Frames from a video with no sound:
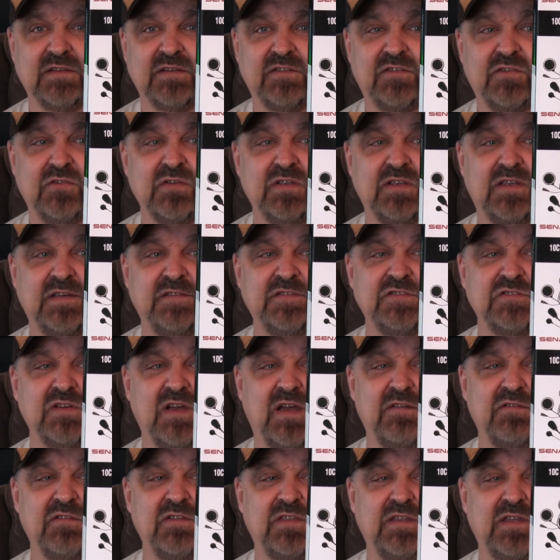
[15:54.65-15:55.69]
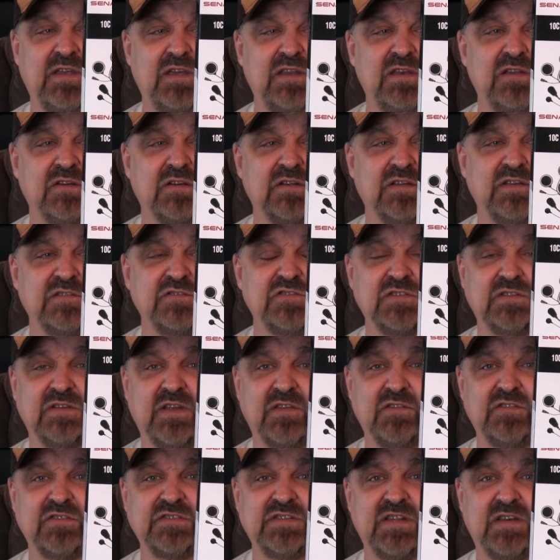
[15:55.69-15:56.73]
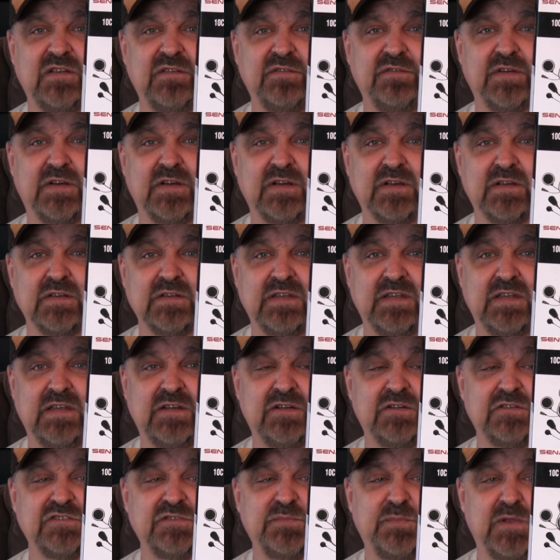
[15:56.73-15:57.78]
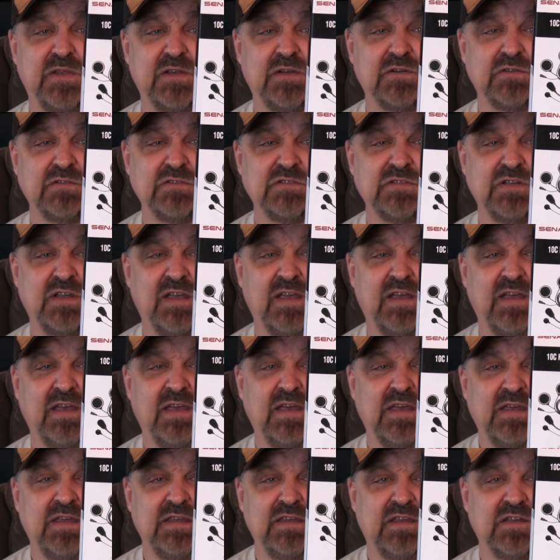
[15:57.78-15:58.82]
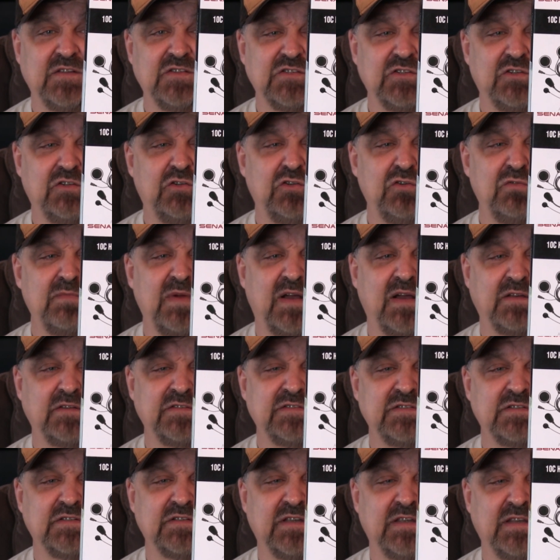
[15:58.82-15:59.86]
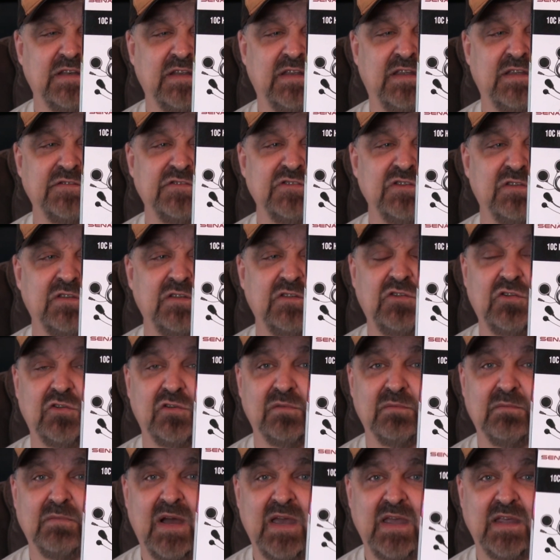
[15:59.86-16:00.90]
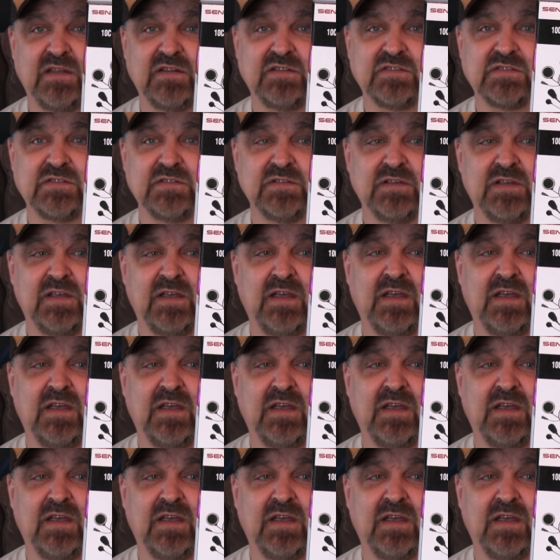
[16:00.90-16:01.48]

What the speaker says: So it gives you everything in here. It gives you another set of ear speakers, gives you 2 mounts, and it gives you the 2 mics.